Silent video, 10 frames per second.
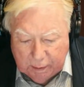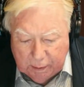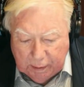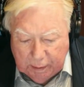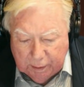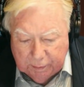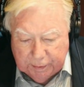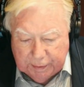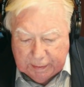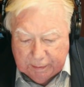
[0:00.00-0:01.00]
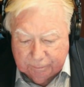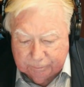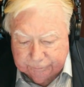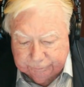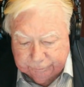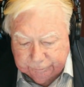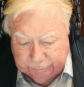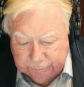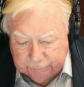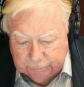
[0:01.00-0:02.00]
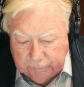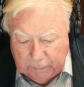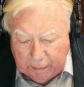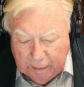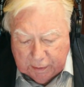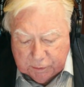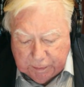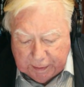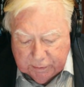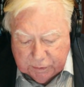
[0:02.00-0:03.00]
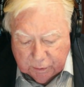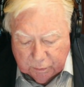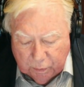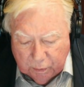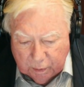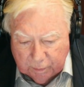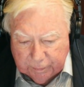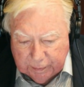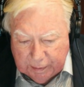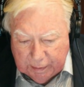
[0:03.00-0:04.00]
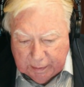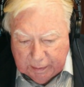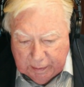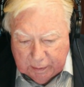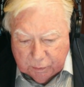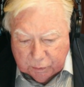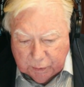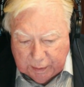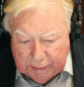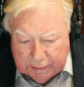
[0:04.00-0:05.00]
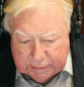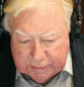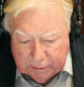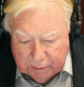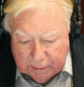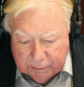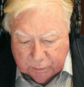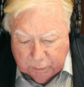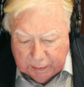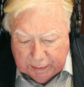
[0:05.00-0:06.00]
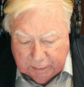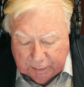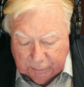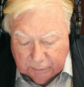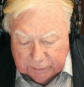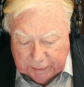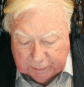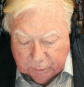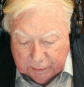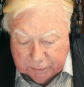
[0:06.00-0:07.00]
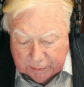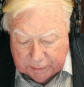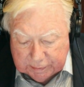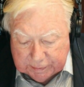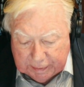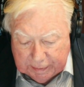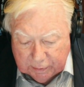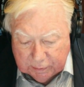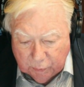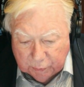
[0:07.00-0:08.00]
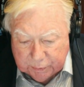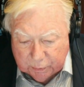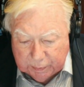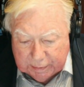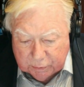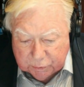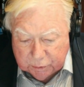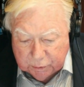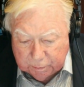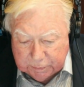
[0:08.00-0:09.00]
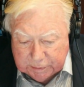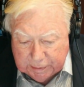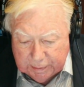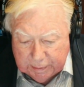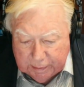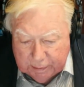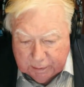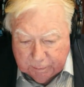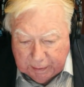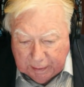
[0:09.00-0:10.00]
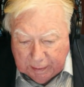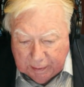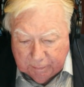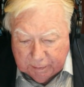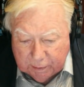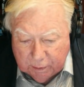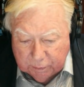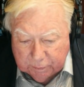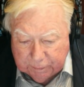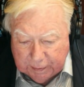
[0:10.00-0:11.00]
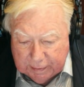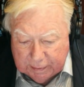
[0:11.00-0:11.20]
The expansion of the war in Ukraine is still underway. It looks like Russia is getting North Korean troops to be armed to go to fight in